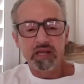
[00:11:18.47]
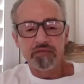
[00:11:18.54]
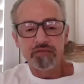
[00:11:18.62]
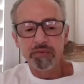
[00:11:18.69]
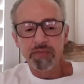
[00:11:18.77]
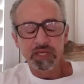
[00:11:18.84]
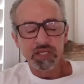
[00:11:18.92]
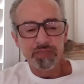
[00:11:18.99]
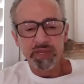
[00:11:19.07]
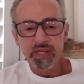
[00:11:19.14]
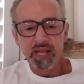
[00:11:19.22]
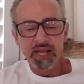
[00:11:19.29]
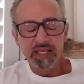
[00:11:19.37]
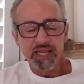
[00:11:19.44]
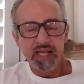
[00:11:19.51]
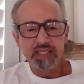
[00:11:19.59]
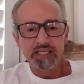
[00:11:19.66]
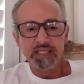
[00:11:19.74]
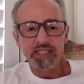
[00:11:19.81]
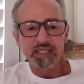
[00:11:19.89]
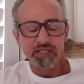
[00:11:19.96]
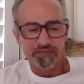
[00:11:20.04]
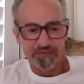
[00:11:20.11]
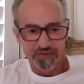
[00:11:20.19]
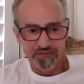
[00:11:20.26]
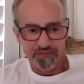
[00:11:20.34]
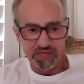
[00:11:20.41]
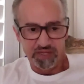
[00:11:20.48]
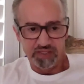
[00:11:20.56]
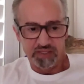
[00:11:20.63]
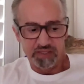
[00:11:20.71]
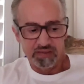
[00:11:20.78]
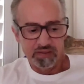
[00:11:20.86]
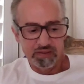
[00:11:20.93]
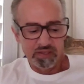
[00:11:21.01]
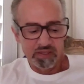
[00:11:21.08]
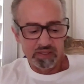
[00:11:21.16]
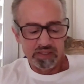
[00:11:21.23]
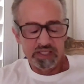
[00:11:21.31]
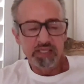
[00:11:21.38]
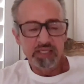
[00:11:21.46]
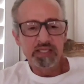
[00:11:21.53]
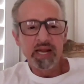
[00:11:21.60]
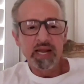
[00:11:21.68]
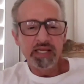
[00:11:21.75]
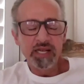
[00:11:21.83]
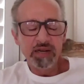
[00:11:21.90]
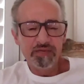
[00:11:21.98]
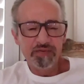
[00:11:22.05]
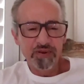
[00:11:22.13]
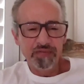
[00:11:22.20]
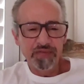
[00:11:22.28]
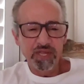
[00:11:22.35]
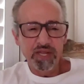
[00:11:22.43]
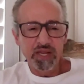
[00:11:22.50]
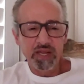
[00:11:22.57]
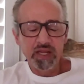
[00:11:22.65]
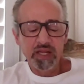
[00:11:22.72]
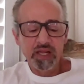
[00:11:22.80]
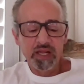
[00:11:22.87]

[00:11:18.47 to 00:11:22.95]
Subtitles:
government has been like that since the 50s. Since 1950,